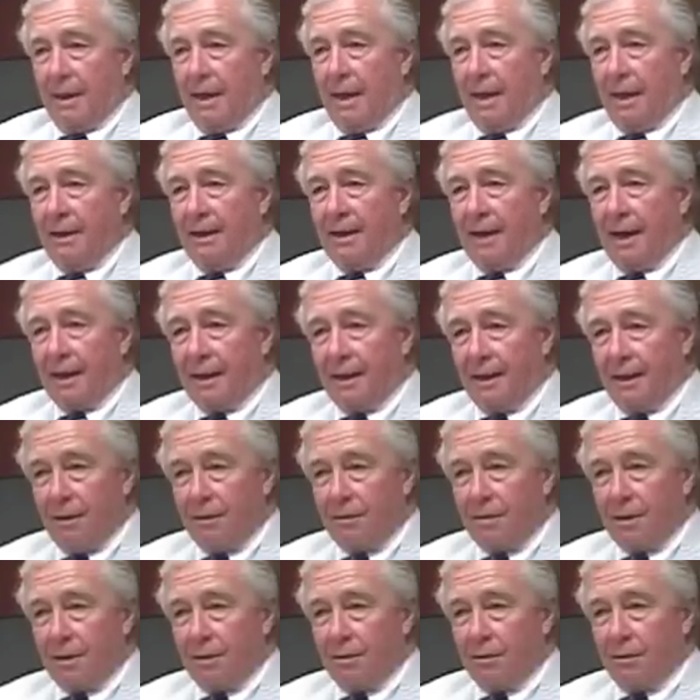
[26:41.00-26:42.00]

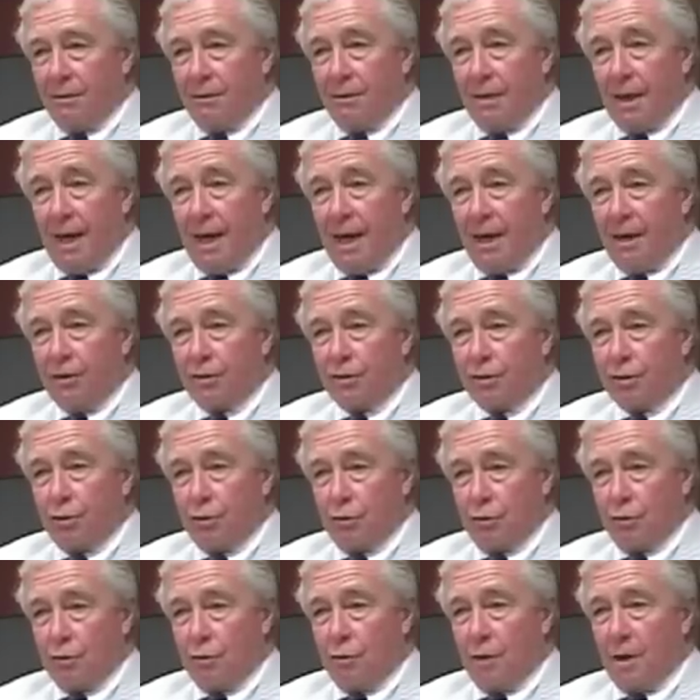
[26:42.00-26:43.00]
antagonistic to you asks
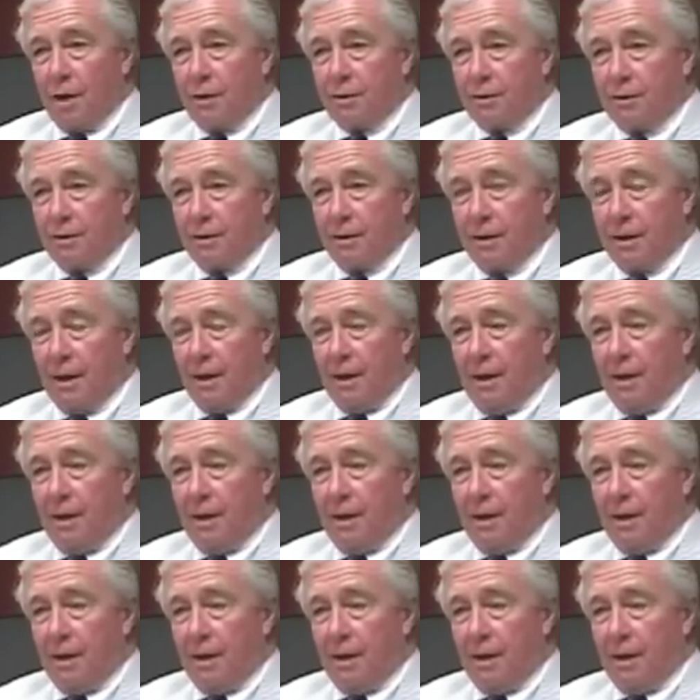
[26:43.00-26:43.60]
you a question,